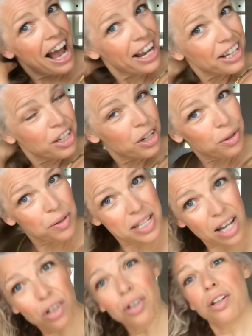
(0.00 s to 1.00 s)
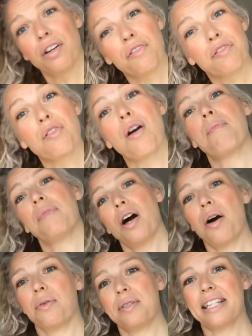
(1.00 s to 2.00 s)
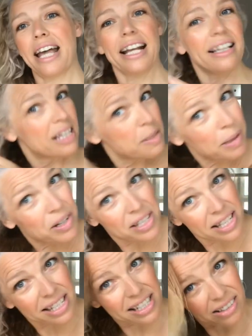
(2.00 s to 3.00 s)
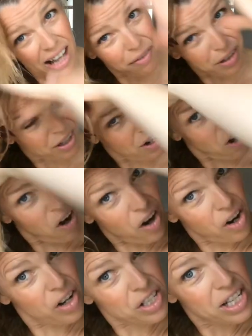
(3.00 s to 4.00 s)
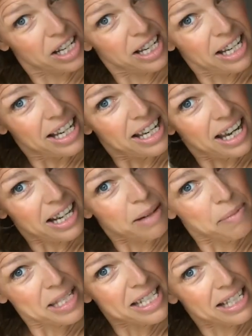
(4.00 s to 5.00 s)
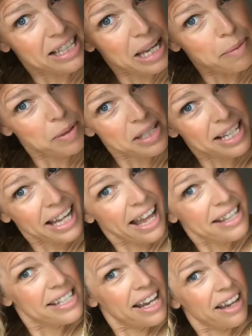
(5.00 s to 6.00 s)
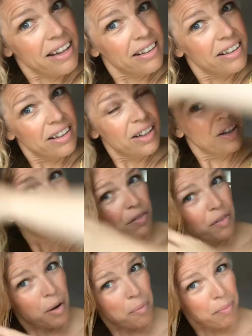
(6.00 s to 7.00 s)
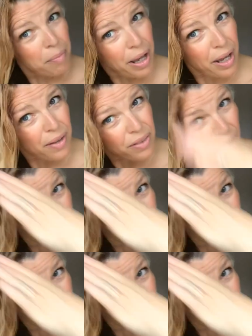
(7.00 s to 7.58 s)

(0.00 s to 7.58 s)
I use a colour from the wholesalers because I still have a card and I'm still able to get it from uh, the